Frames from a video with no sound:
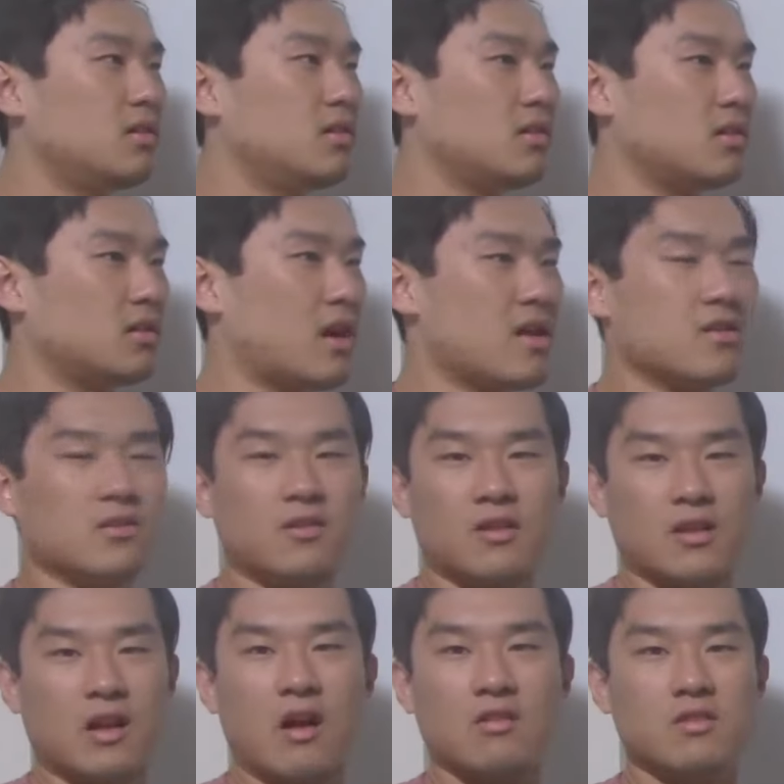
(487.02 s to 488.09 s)
don't know
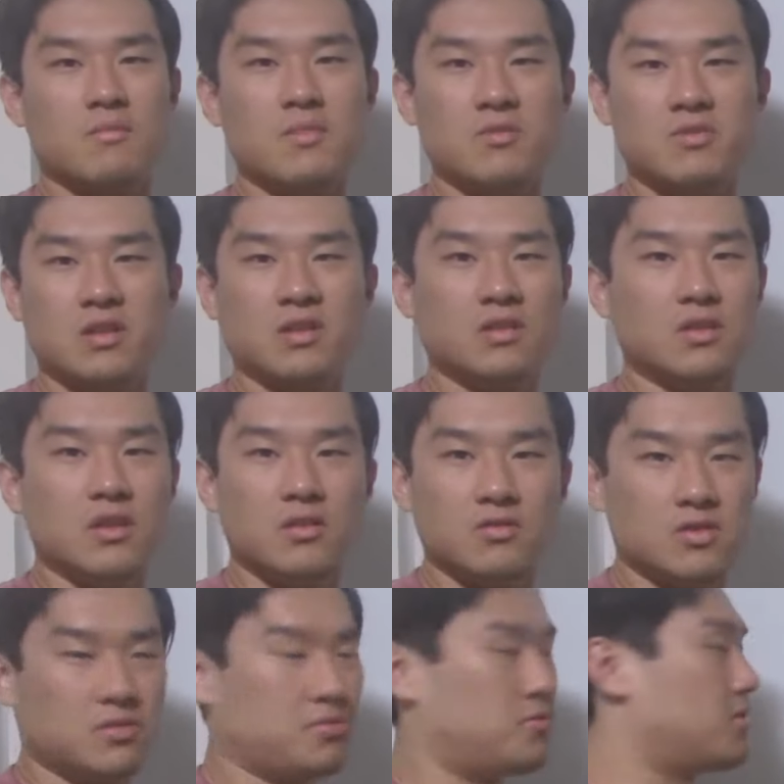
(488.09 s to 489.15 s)
like how the music
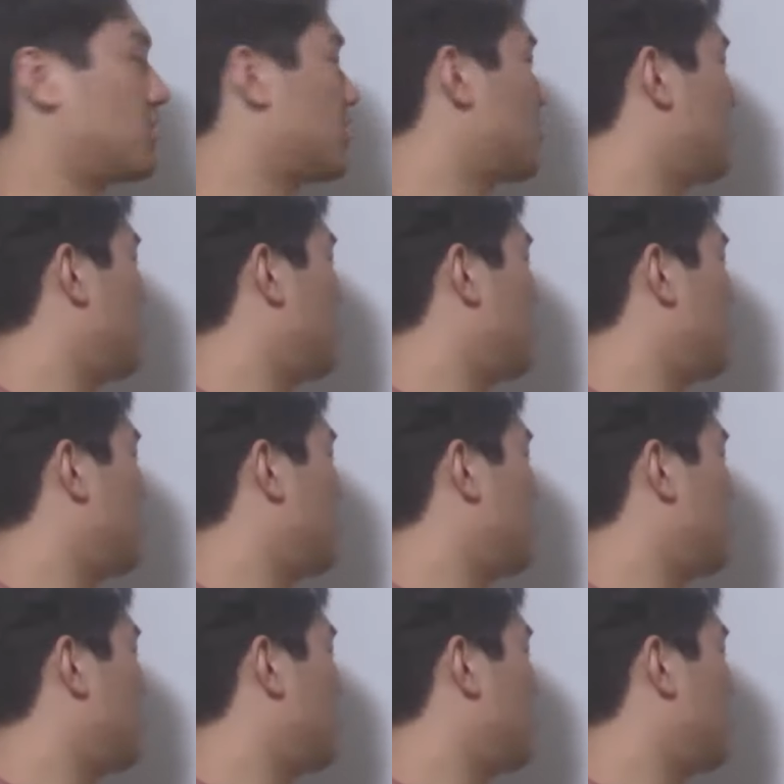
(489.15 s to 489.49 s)
notes work,